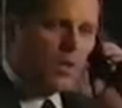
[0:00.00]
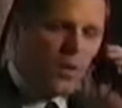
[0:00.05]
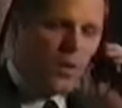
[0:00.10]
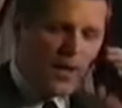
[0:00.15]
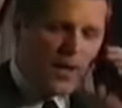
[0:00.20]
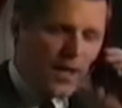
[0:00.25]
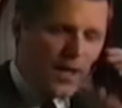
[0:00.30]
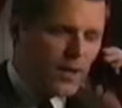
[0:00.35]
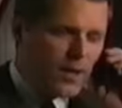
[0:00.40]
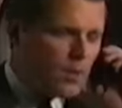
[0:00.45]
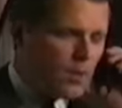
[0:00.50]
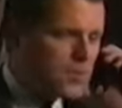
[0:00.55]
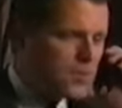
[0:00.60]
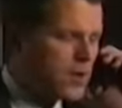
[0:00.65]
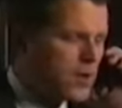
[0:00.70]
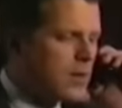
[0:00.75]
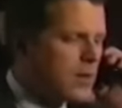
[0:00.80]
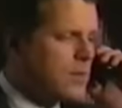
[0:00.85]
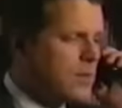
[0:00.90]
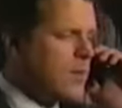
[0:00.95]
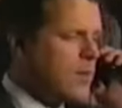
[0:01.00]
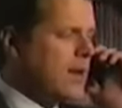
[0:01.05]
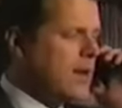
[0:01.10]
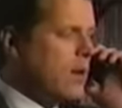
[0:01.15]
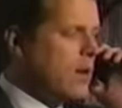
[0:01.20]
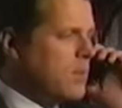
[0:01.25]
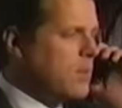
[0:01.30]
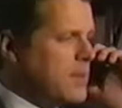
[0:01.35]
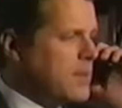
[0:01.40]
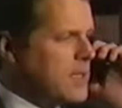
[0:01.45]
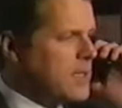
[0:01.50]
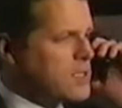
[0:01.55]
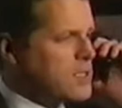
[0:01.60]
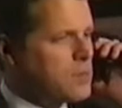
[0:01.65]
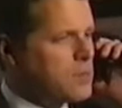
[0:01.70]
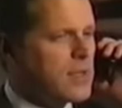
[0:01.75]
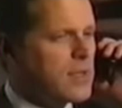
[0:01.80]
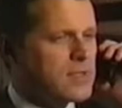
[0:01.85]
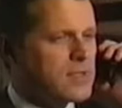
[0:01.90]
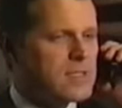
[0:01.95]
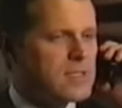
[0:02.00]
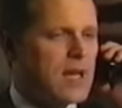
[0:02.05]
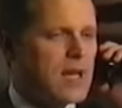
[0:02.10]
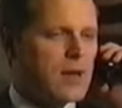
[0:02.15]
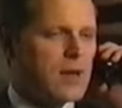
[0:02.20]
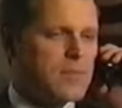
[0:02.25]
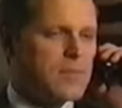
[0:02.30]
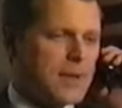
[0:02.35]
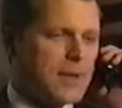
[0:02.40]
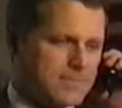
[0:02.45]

Well, I hope you're on your way home because your brother's scaring